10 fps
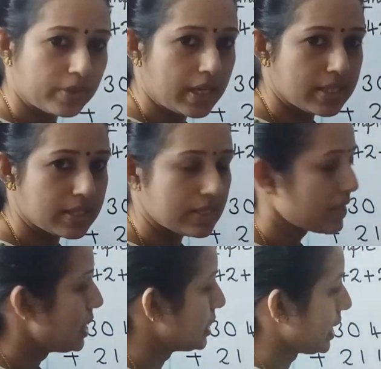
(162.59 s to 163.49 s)
Yes,
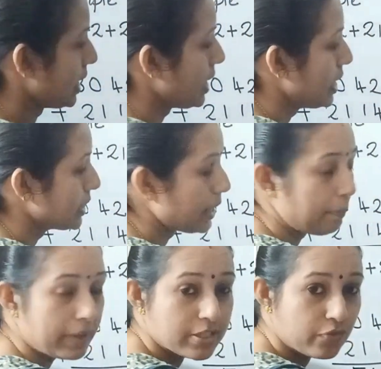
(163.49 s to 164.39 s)
then
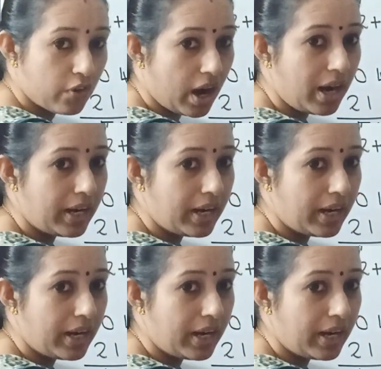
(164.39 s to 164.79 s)
3 plus 1.